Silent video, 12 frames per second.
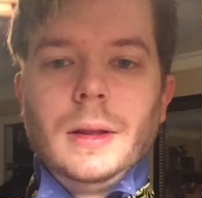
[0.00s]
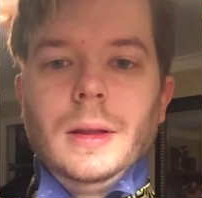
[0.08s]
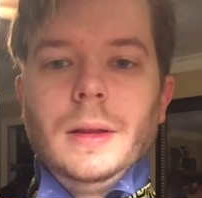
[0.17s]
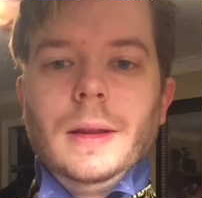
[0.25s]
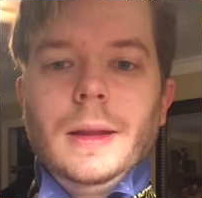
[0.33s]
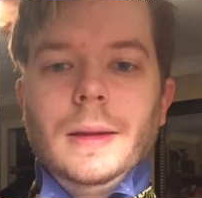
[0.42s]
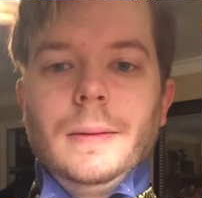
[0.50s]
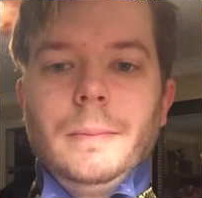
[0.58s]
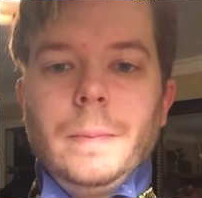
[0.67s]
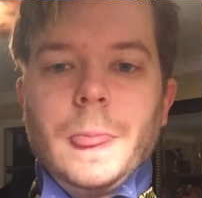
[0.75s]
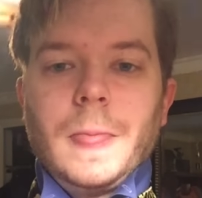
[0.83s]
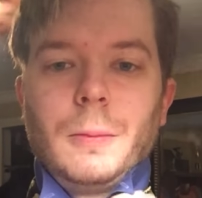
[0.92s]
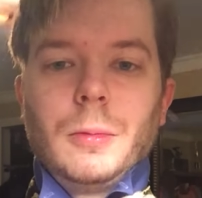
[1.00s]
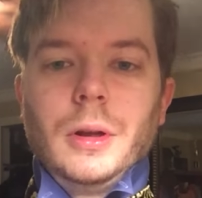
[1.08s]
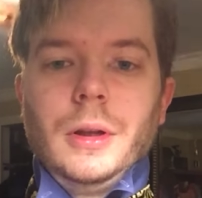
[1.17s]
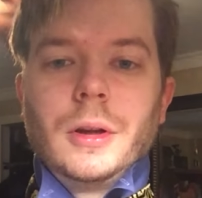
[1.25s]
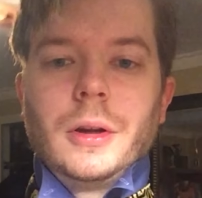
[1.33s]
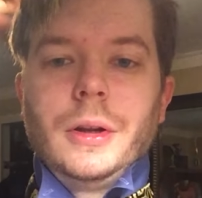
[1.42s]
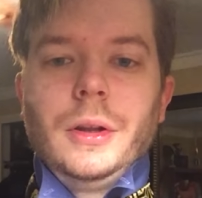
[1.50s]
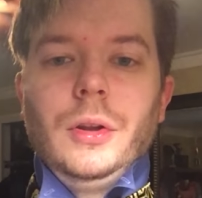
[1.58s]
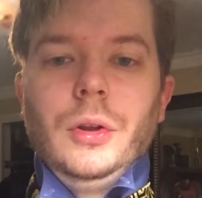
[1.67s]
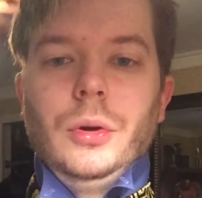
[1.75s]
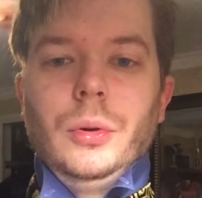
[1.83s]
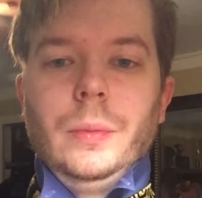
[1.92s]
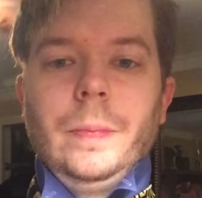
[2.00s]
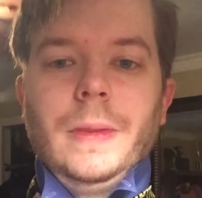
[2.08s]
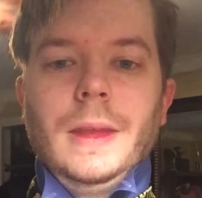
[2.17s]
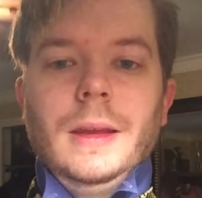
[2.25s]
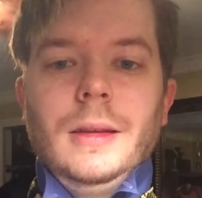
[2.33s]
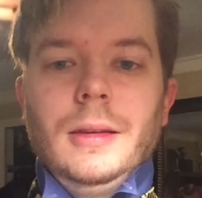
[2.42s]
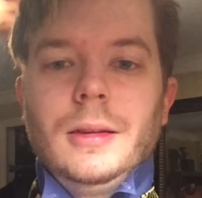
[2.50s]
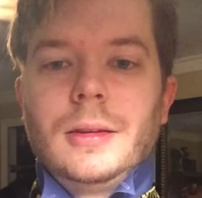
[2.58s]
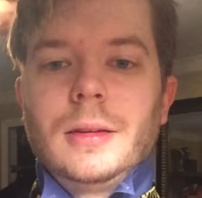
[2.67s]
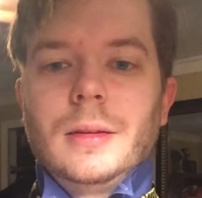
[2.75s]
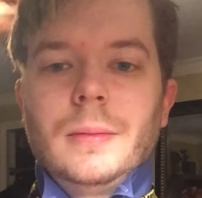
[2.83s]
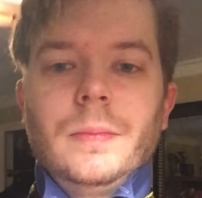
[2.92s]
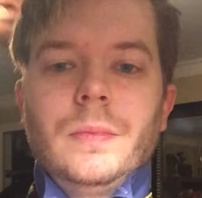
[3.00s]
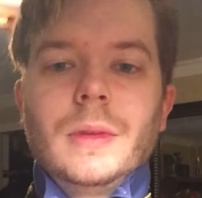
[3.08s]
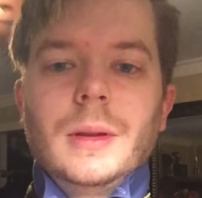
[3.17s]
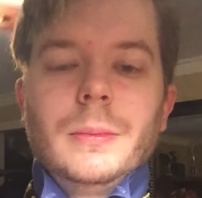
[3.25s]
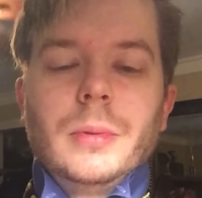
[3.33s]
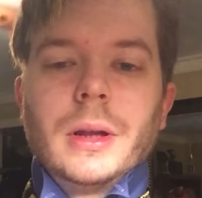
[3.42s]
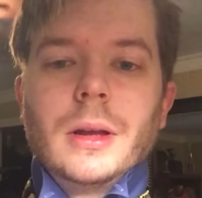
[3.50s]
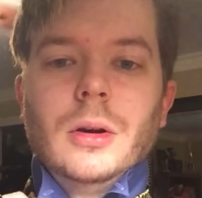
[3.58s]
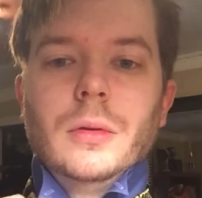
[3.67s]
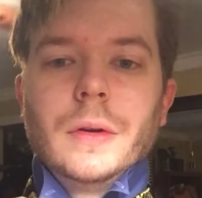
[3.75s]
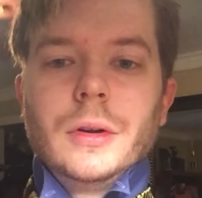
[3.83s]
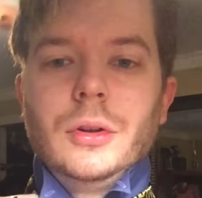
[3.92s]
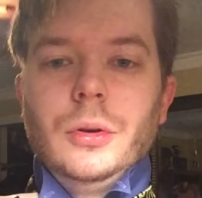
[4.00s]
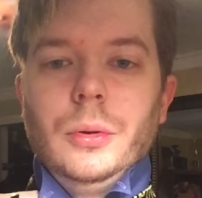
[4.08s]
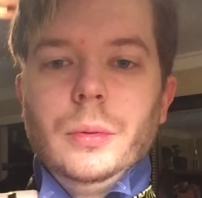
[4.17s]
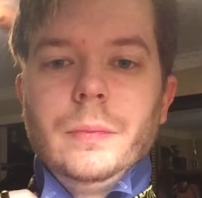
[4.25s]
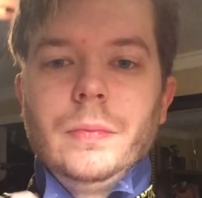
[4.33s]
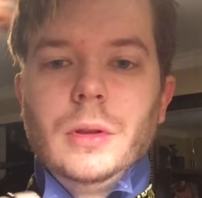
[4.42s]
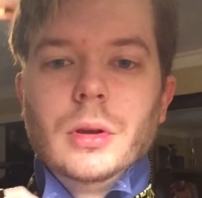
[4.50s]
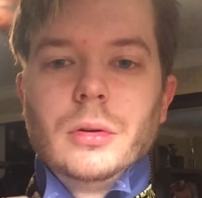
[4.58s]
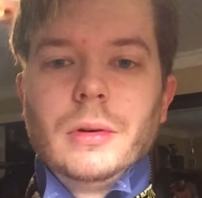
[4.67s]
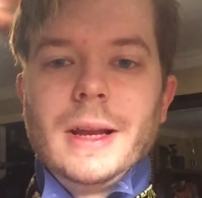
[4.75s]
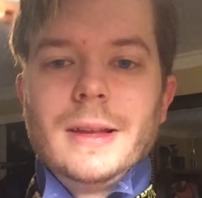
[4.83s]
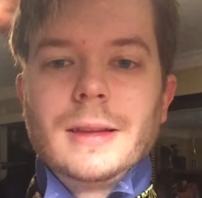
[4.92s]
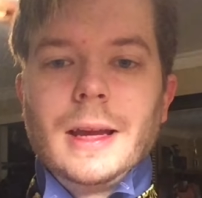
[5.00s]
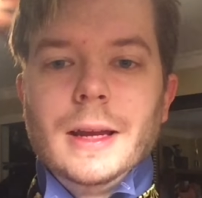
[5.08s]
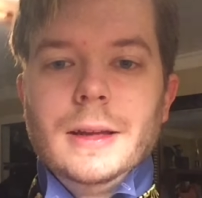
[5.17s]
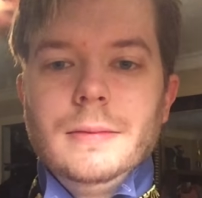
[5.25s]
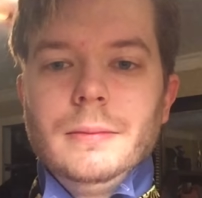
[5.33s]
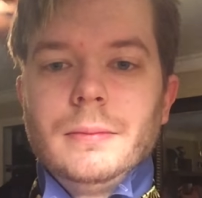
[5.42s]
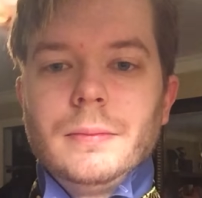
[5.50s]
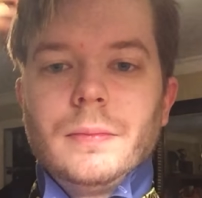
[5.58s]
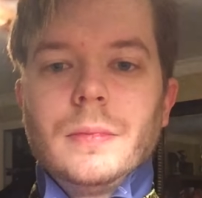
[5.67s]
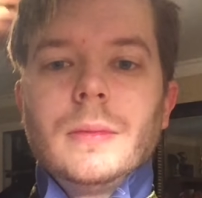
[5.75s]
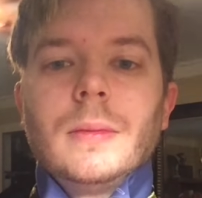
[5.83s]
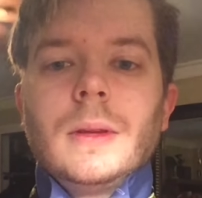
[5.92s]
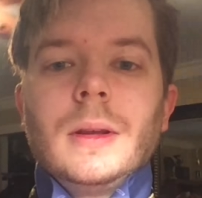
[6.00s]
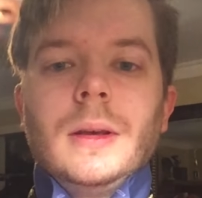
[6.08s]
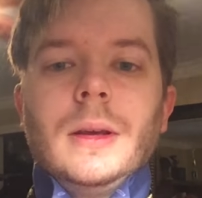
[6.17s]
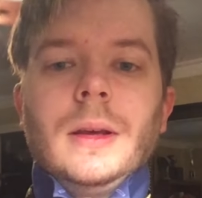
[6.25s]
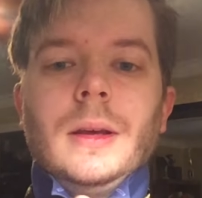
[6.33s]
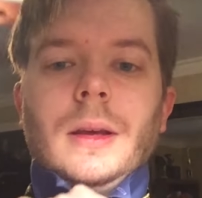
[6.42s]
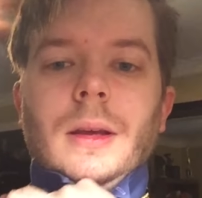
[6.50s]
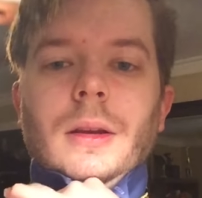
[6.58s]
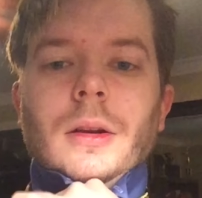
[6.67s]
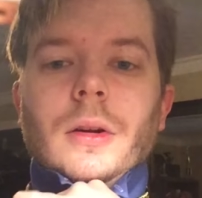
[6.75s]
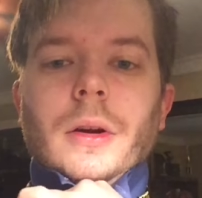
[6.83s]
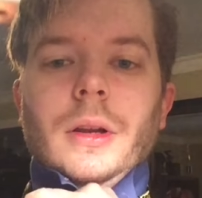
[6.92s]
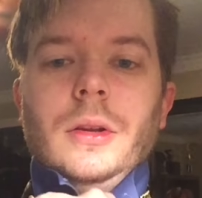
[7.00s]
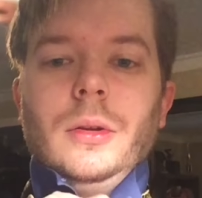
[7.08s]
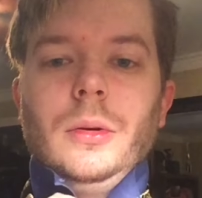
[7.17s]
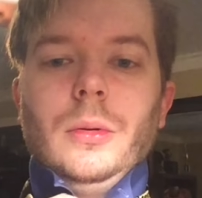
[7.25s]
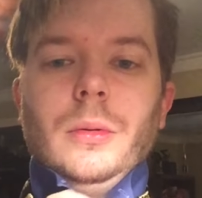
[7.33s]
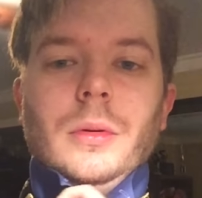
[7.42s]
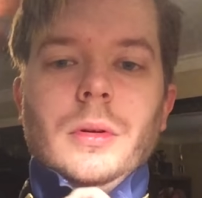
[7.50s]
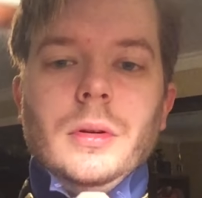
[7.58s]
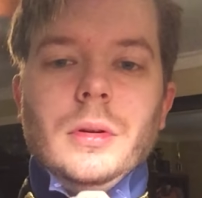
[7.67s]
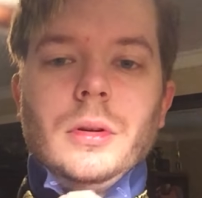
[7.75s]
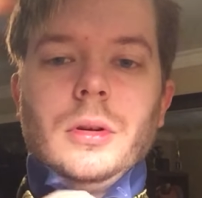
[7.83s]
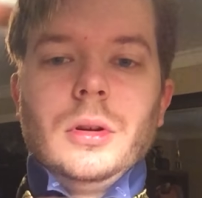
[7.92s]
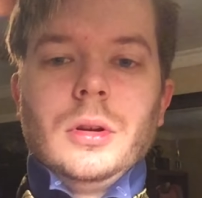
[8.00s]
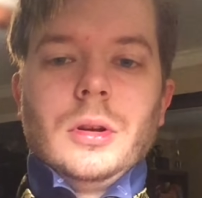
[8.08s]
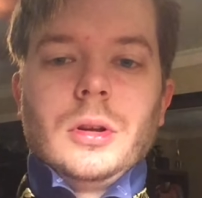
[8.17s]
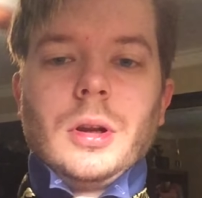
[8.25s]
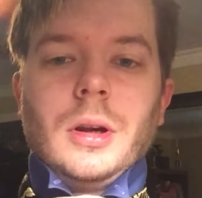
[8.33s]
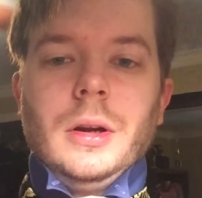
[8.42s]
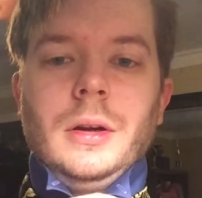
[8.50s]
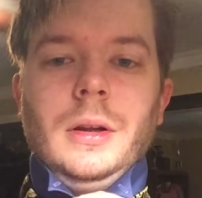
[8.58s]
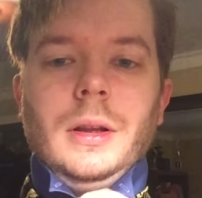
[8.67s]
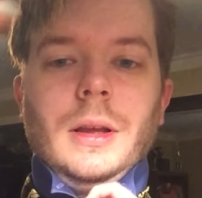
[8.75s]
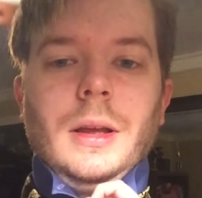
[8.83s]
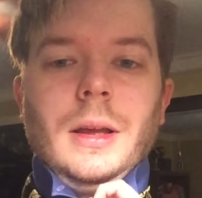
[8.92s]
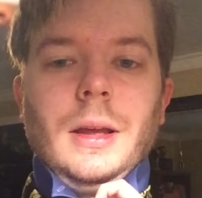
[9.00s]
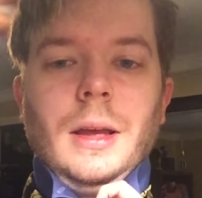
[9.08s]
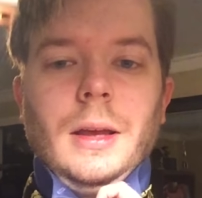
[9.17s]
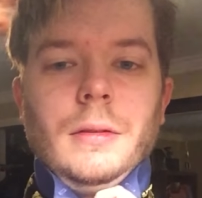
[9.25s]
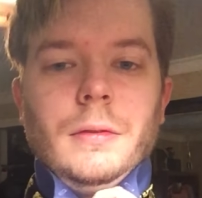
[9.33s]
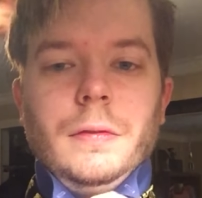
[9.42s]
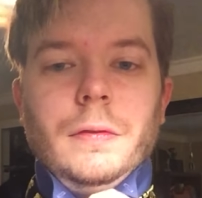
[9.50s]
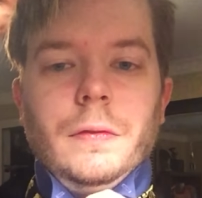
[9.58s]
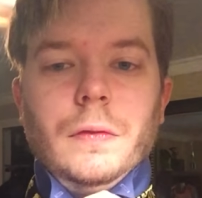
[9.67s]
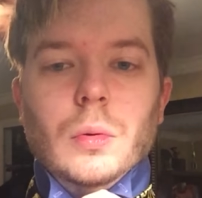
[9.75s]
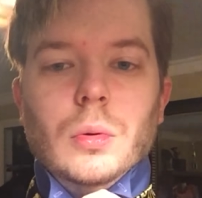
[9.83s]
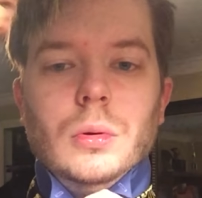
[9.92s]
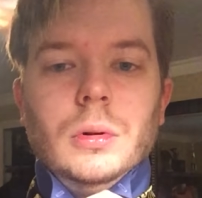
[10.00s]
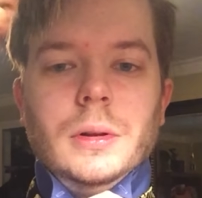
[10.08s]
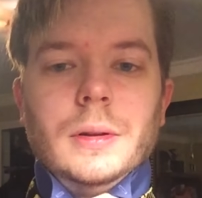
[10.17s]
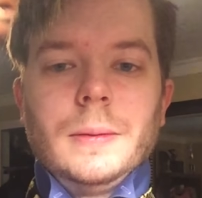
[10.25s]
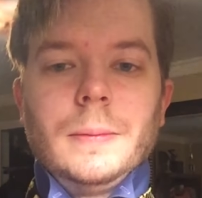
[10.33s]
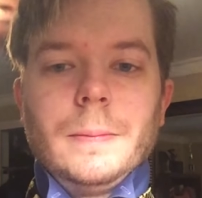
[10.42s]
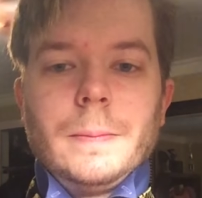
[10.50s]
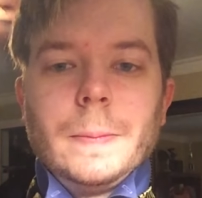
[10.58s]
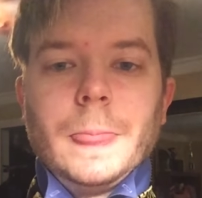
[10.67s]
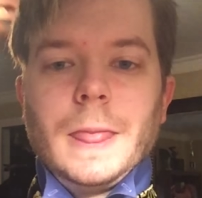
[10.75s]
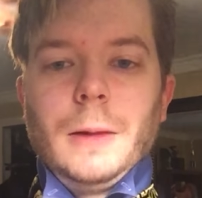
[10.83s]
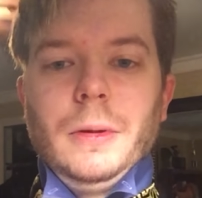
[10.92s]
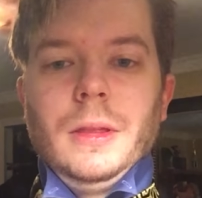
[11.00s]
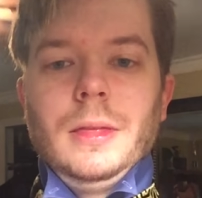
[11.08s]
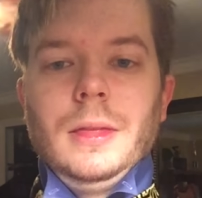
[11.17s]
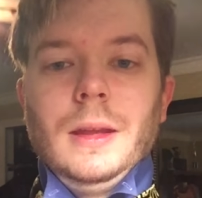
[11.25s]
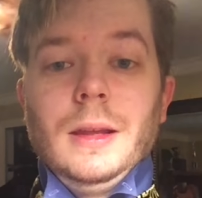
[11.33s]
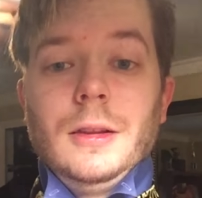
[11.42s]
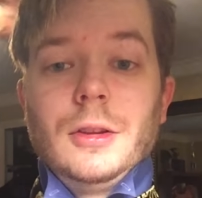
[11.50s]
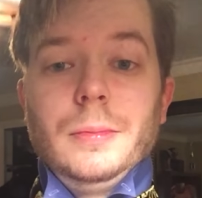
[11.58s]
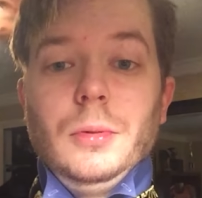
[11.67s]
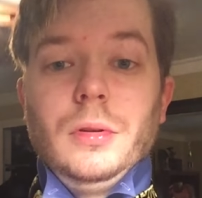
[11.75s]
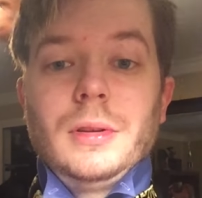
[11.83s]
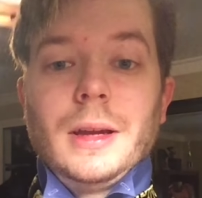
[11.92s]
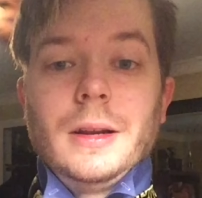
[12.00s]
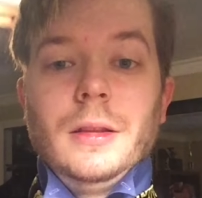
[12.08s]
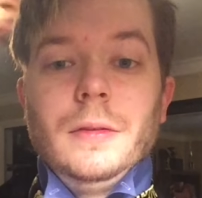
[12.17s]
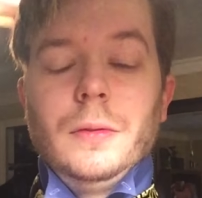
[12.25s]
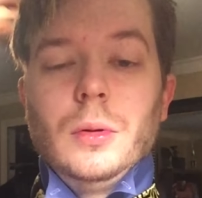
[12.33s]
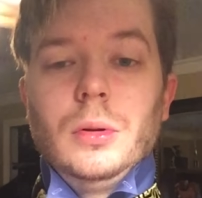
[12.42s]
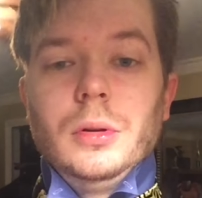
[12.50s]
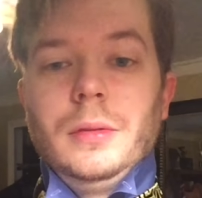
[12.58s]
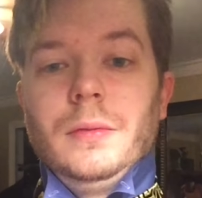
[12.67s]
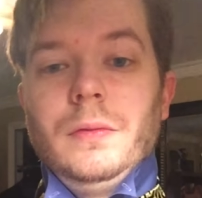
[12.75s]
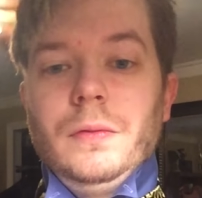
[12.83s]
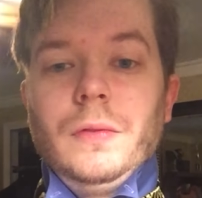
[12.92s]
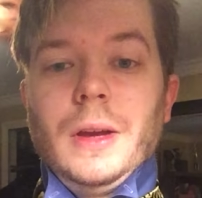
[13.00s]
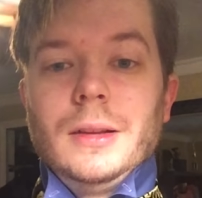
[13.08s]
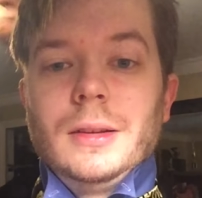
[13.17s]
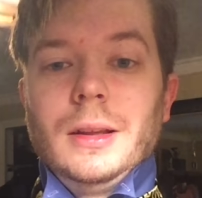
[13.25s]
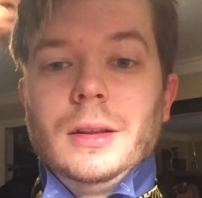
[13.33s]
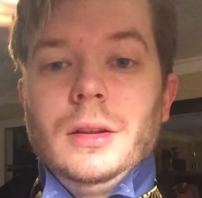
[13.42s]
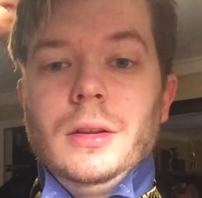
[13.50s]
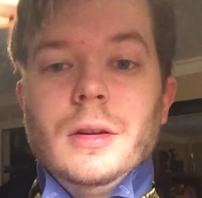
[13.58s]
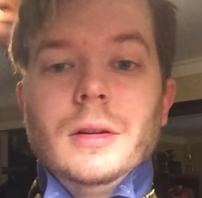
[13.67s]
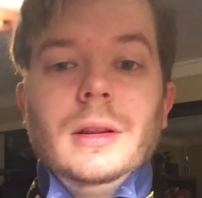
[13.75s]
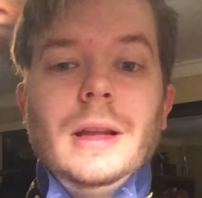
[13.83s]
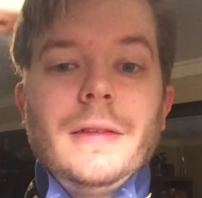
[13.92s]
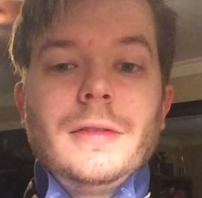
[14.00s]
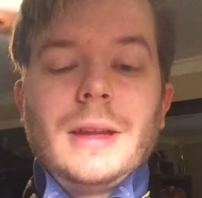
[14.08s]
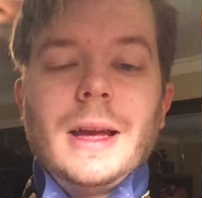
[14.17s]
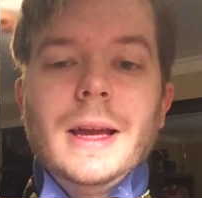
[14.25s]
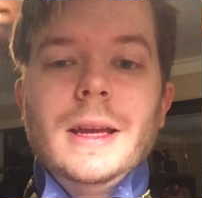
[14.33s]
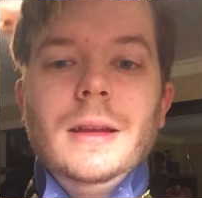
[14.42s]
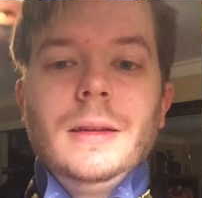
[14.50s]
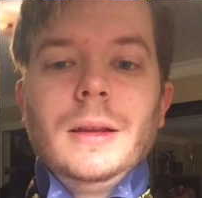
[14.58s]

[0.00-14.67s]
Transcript: and then what you're going to do is bring it over to your right side. You're going to turn and fold with the smooth side of the fold facing your left side.